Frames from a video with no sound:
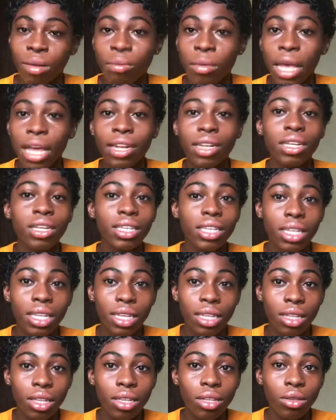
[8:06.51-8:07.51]
and this
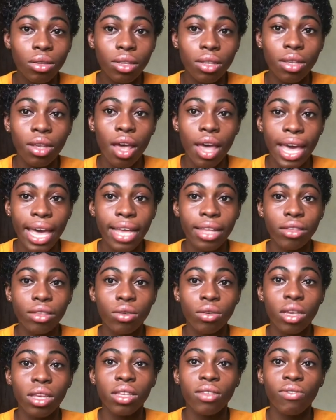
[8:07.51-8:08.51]
this hair too
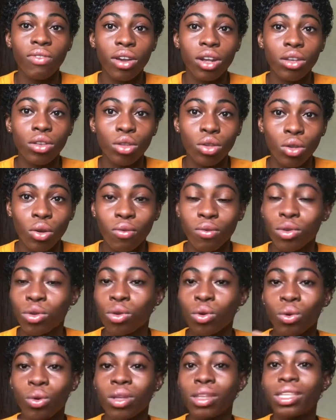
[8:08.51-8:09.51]
is very soft
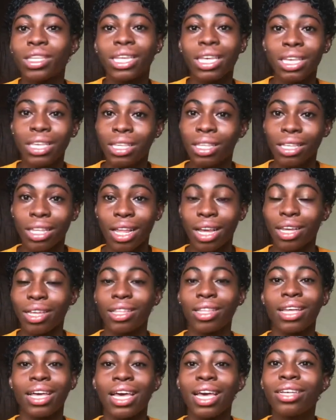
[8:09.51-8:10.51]
so it's easy like
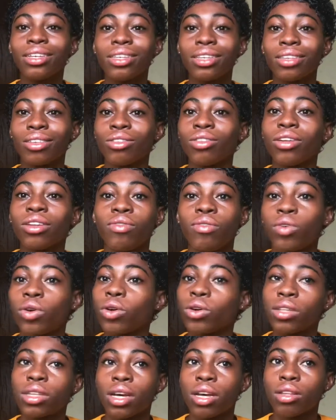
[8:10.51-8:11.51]
the edges not
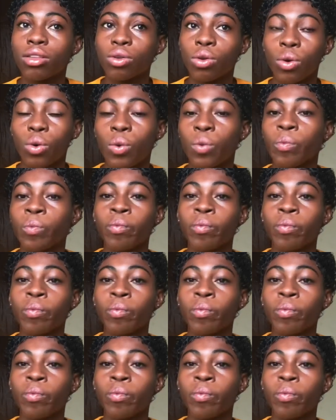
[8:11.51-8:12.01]
difficult at all